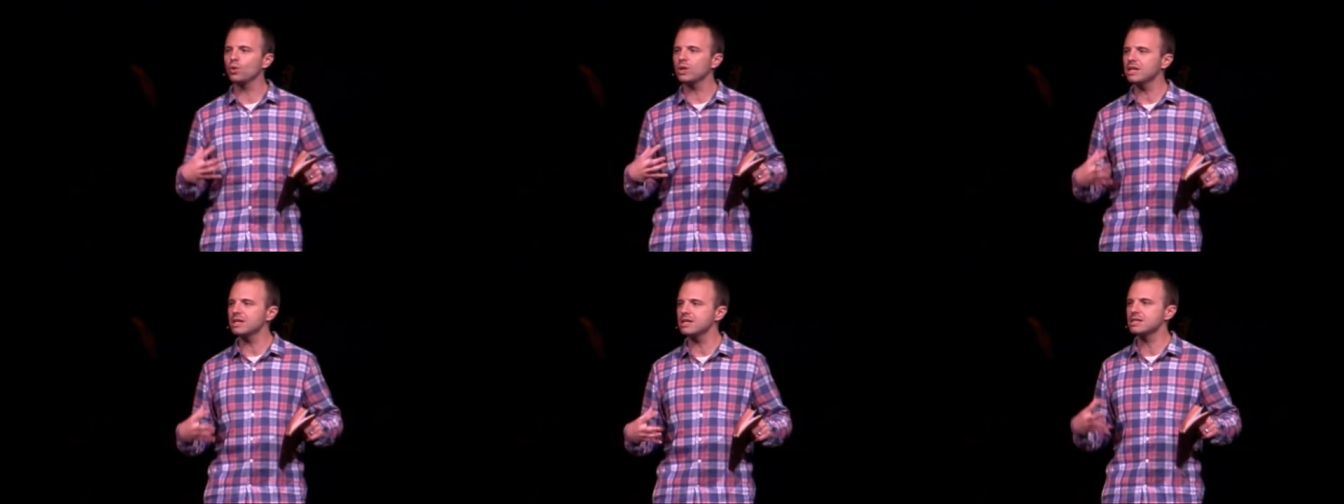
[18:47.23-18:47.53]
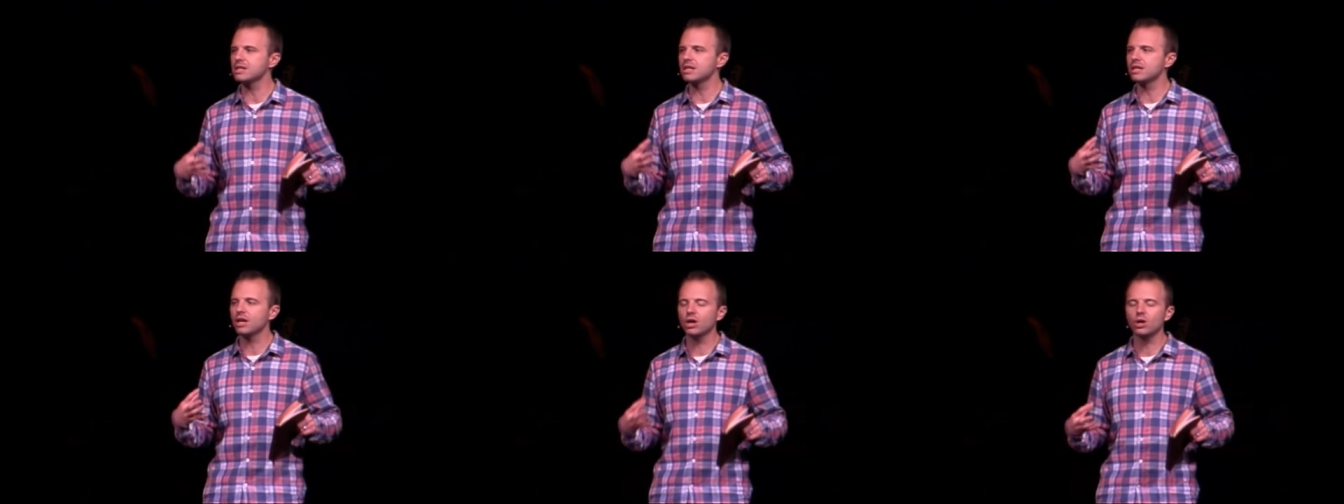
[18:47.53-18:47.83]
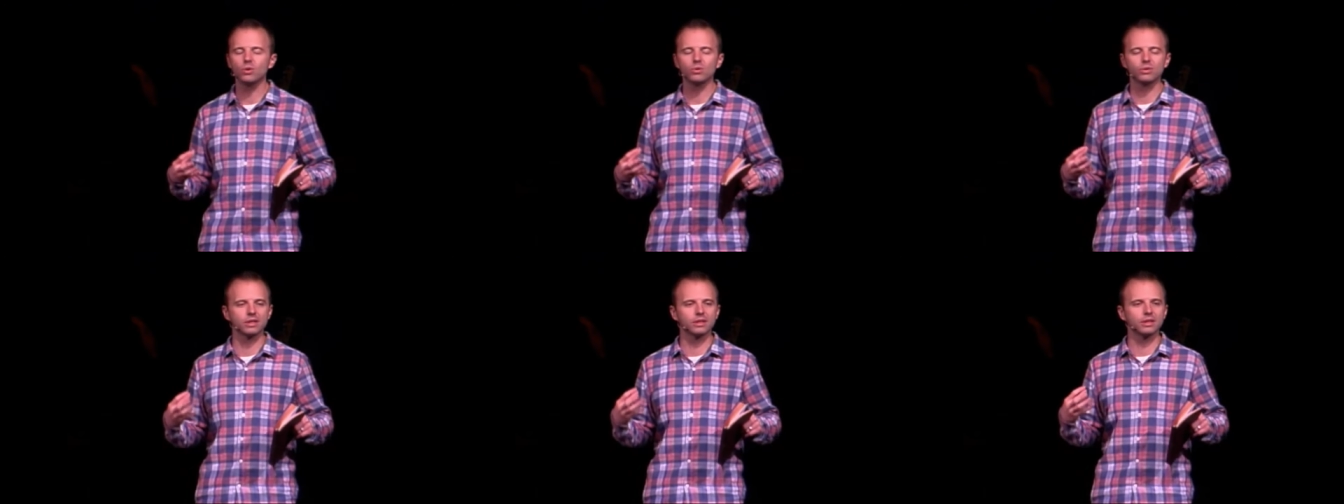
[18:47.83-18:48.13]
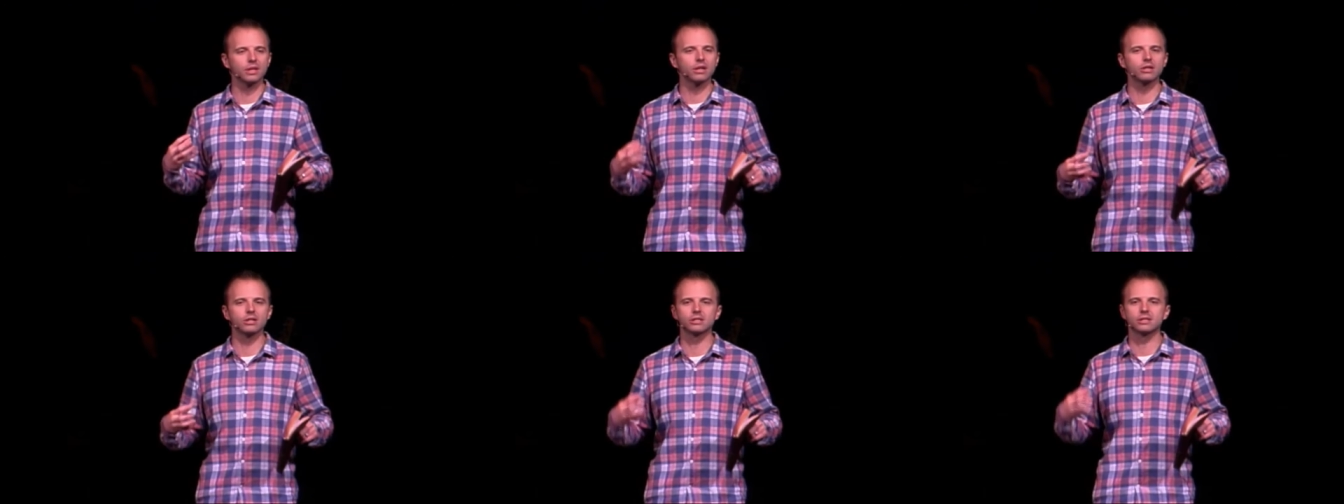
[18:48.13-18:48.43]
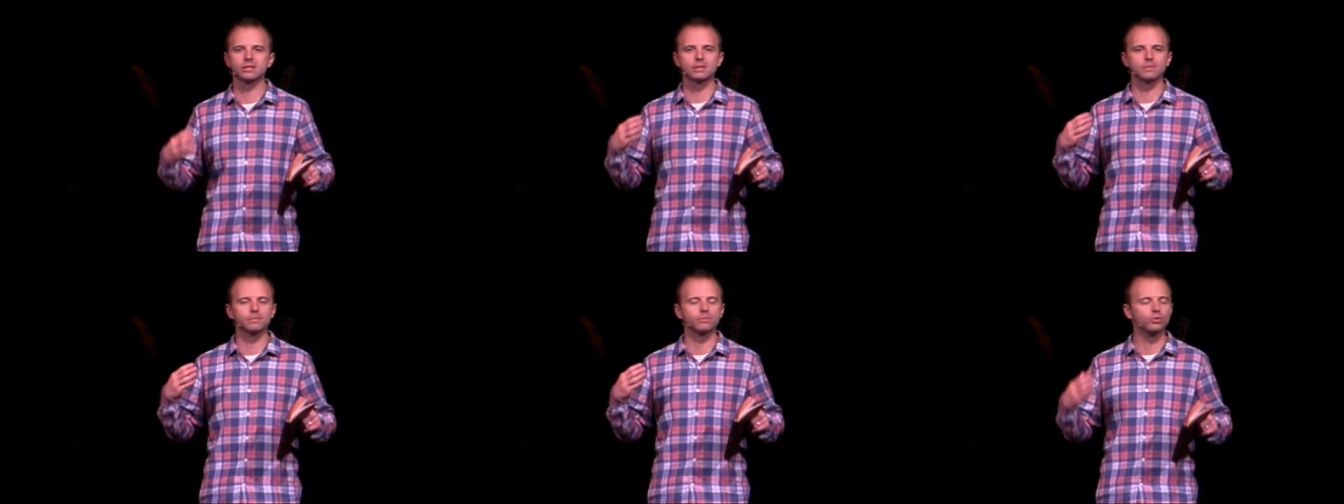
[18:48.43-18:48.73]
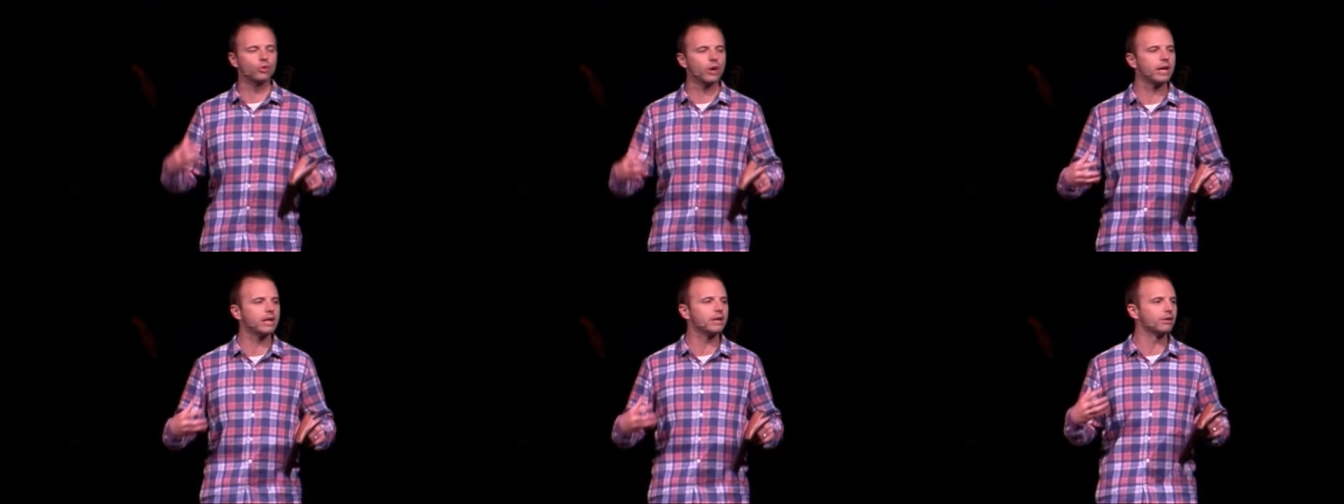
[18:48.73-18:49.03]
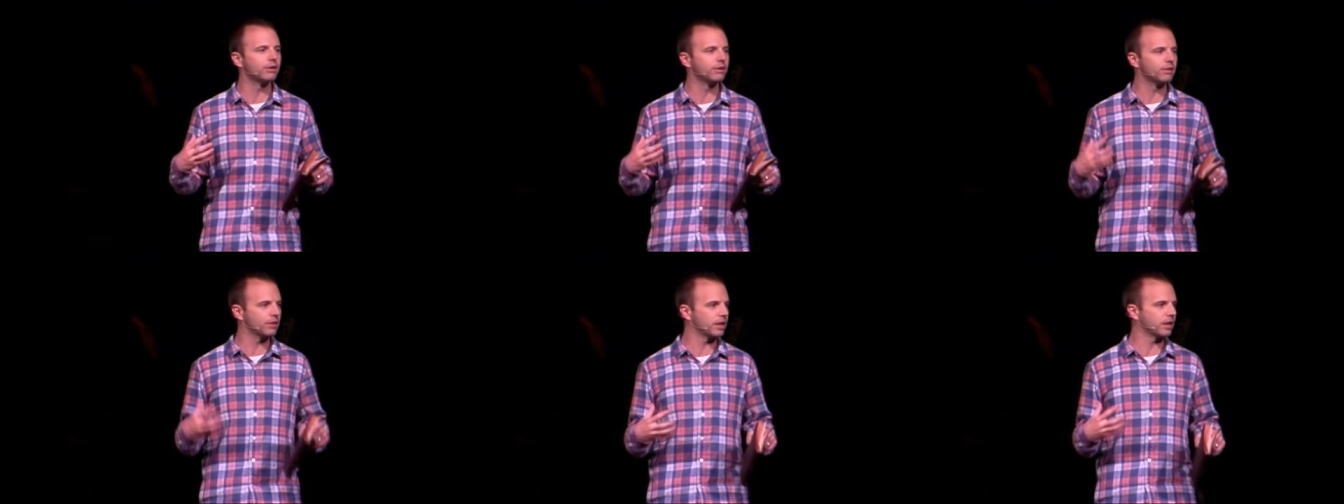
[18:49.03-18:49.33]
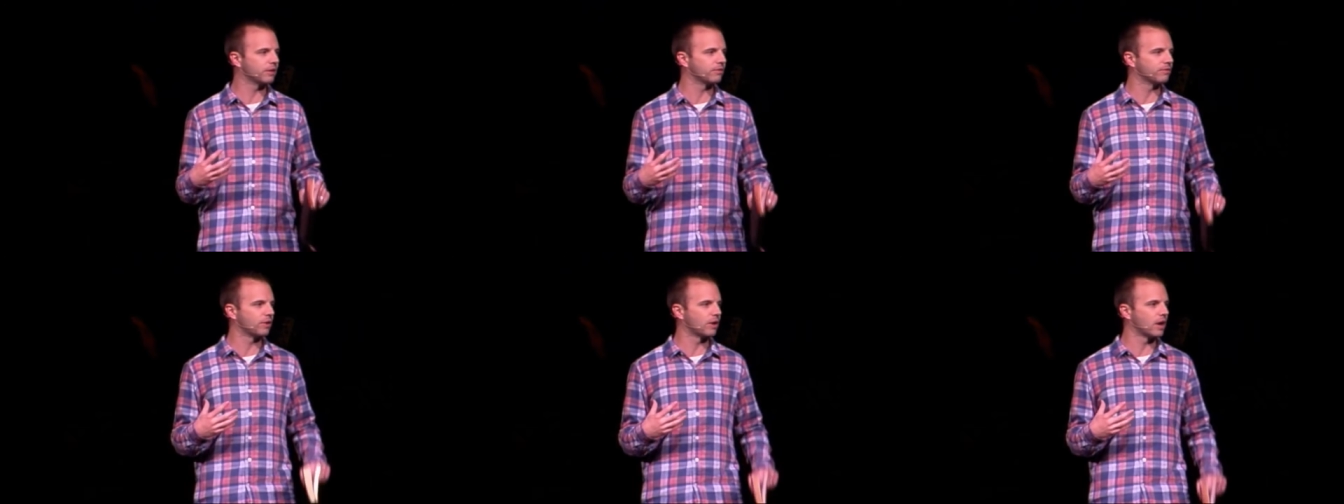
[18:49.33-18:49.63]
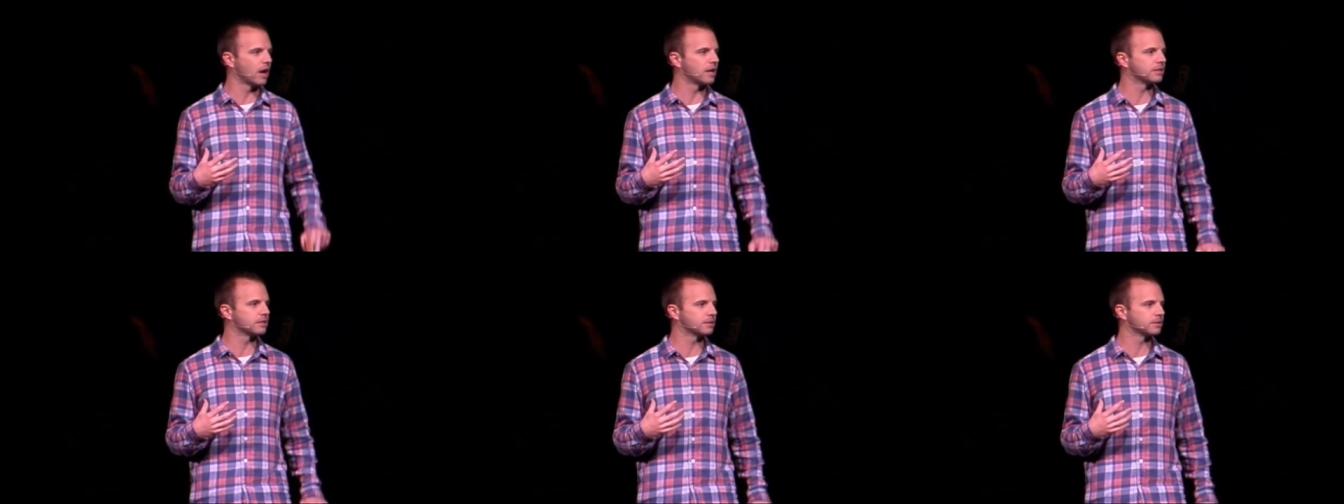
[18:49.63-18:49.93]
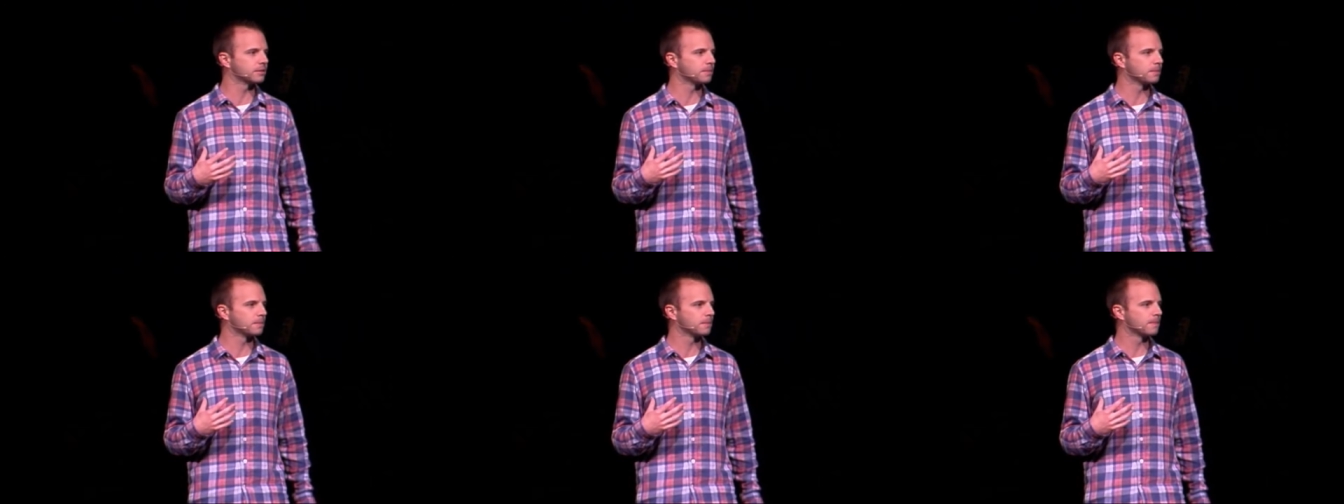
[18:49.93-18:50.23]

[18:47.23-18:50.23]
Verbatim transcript: We know that there's this greater thing for us.